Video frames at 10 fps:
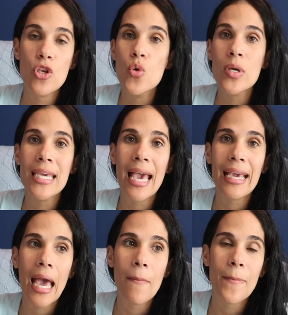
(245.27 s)
You
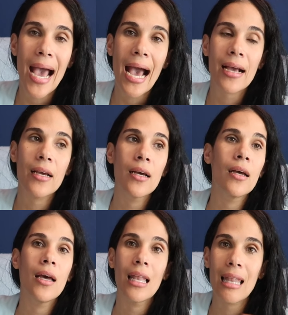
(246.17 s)
can't get back
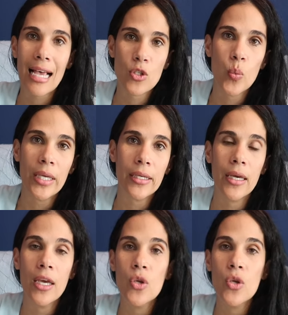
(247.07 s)
last week.